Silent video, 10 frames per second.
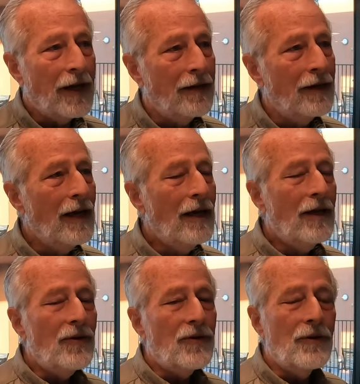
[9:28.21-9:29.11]
And
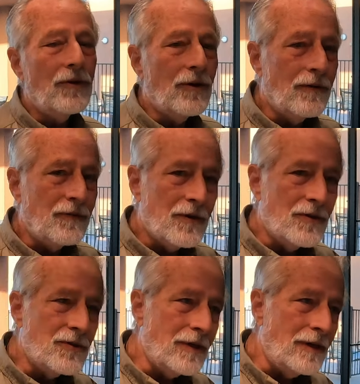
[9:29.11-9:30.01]
you don't know if
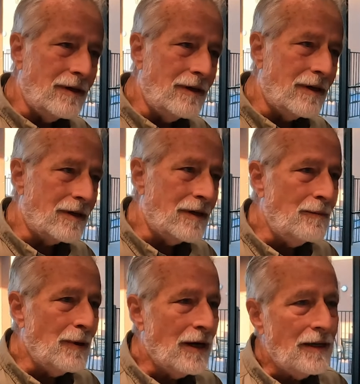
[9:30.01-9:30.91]
there's any
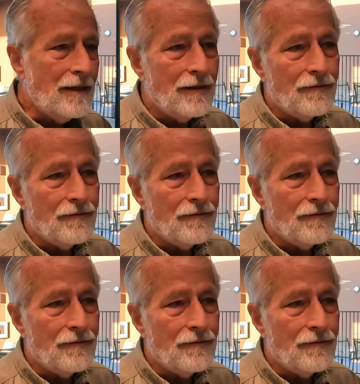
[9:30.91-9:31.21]
guarantee behind it,